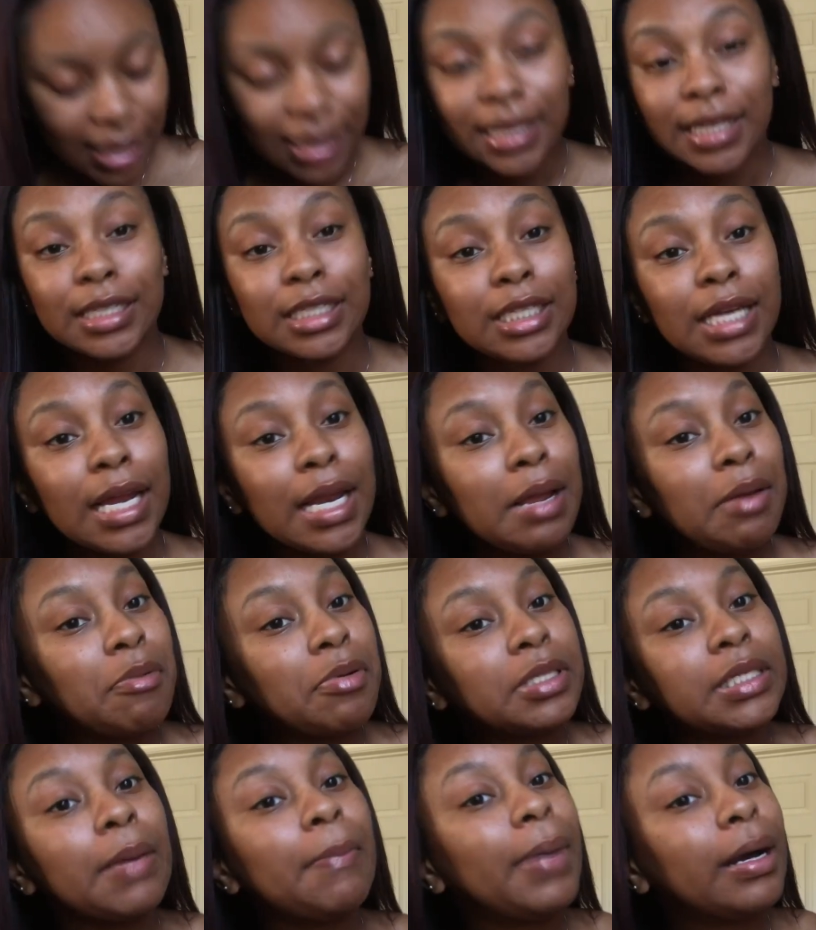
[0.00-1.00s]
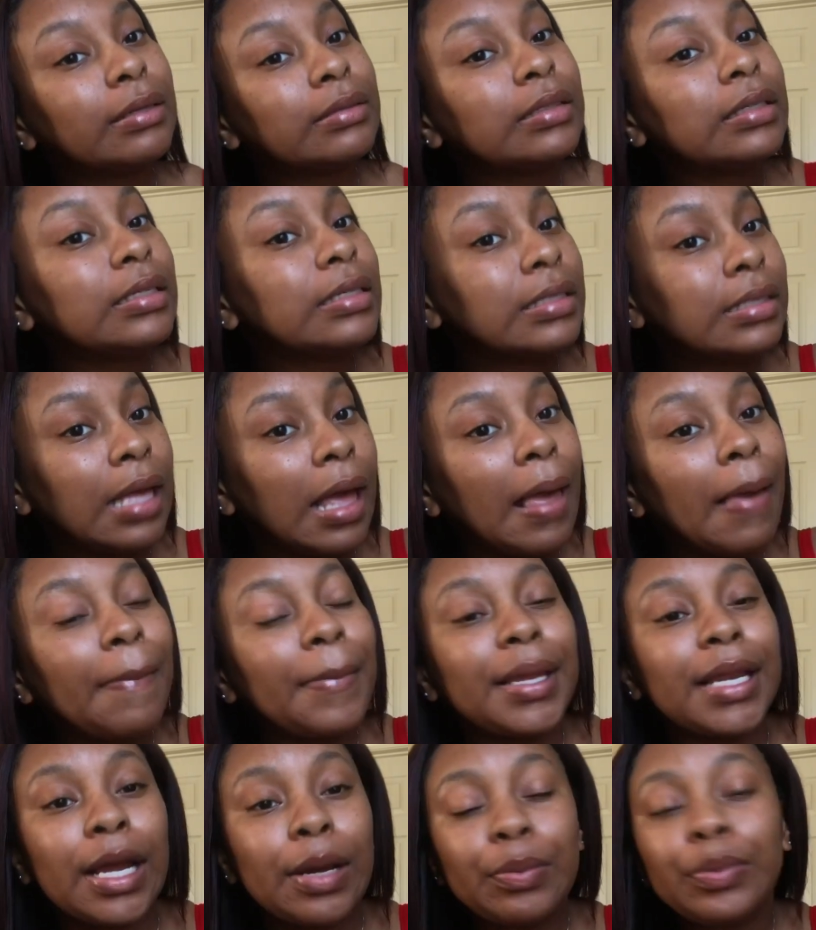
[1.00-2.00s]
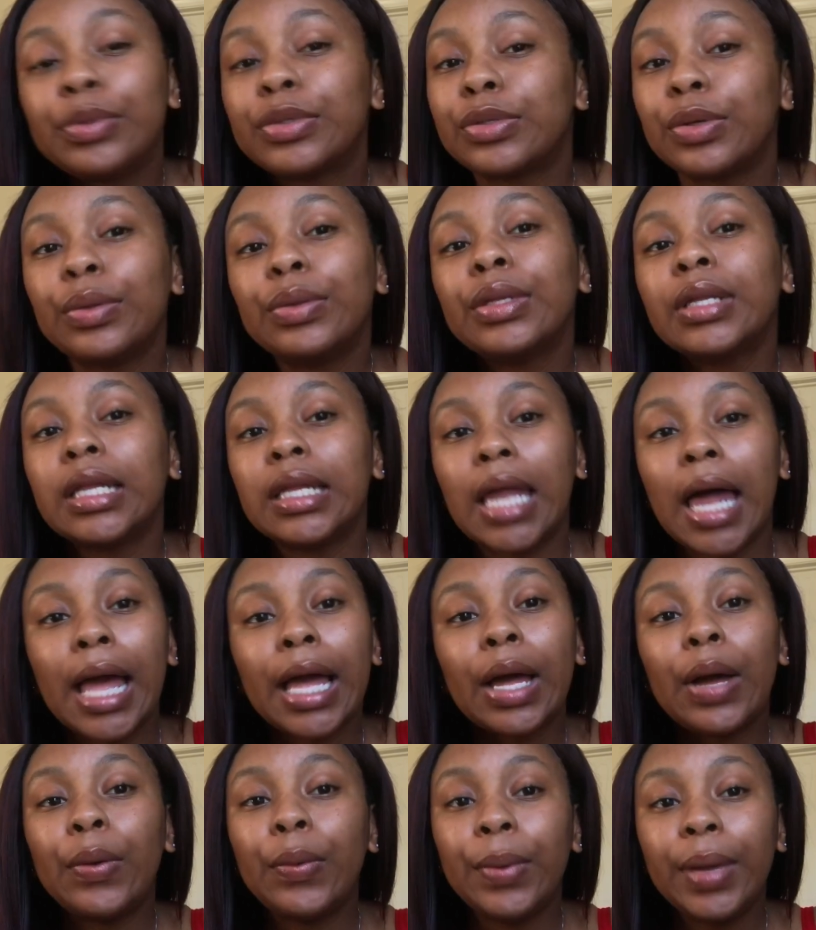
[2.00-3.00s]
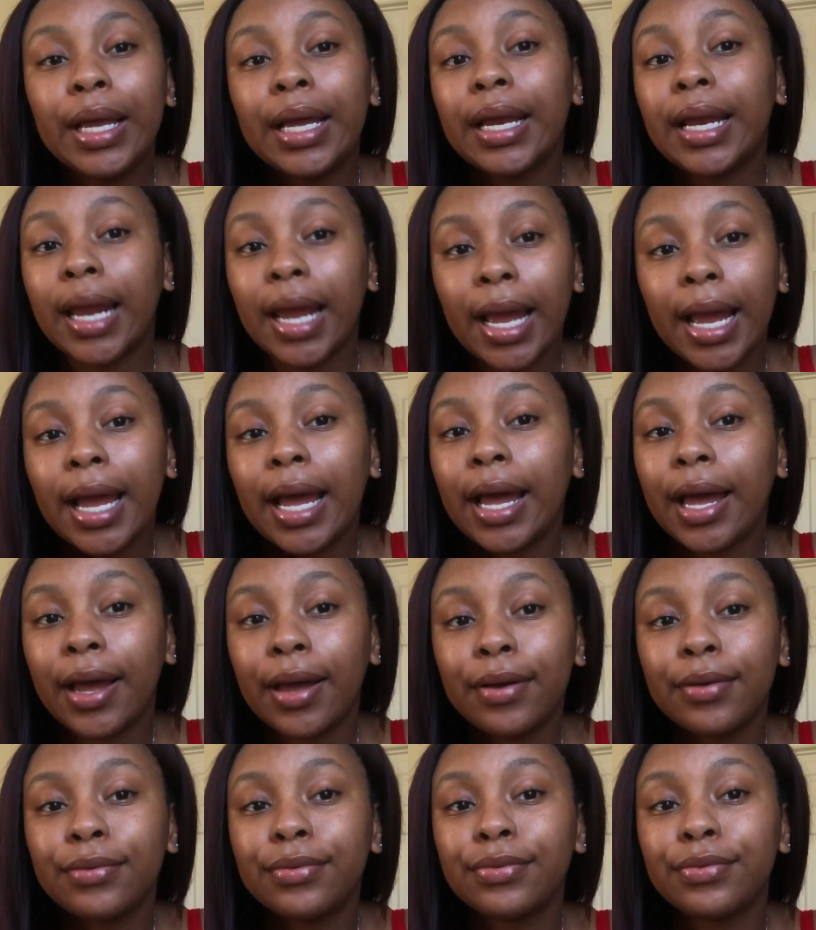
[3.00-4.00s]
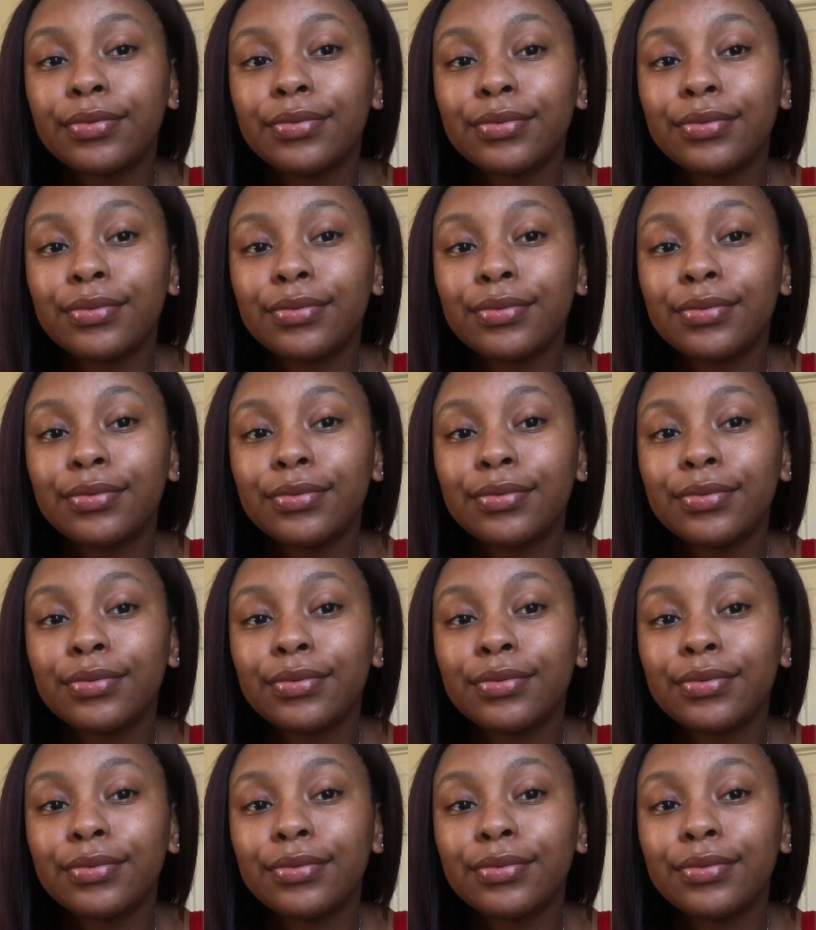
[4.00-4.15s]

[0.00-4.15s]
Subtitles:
the shedding was about the same, and I was only like a week and a half.